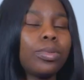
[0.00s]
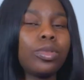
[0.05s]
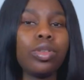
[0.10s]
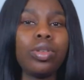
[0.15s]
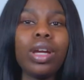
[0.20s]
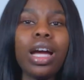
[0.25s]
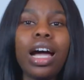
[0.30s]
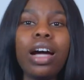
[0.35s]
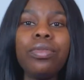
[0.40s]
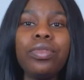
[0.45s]
so
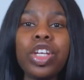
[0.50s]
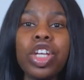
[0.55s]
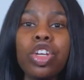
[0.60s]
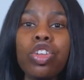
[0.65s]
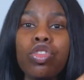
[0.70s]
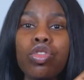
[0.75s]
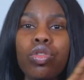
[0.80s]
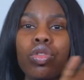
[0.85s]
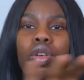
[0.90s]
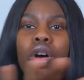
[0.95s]
you have
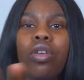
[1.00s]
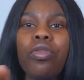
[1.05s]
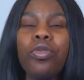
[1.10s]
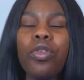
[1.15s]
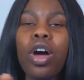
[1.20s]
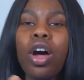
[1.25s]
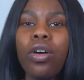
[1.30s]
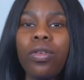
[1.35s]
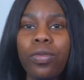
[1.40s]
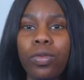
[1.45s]
enough
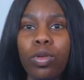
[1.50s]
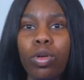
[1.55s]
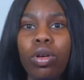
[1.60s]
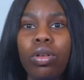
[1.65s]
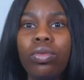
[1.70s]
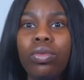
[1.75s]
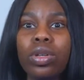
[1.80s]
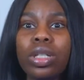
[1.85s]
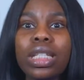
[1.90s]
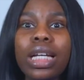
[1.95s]
flow
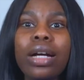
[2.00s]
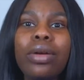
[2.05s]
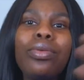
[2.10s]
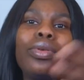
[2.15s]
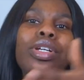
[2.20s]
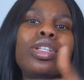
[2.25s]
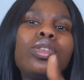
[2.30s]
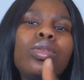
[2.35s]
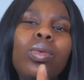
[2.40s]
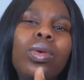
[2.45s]
of water
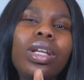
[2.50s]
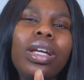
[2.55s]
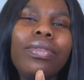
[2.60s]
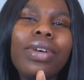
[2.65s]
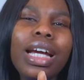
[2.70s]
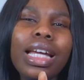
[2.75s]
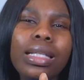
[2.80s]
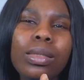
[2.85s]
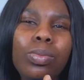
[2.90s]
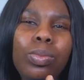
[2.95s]
going to whatever
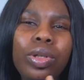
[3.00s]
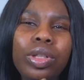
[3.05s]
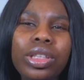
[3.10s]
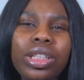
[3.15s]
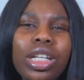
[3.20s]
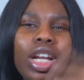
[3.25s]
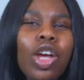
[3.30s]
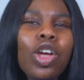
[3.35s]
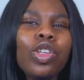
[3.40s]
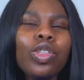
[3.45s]
is burning.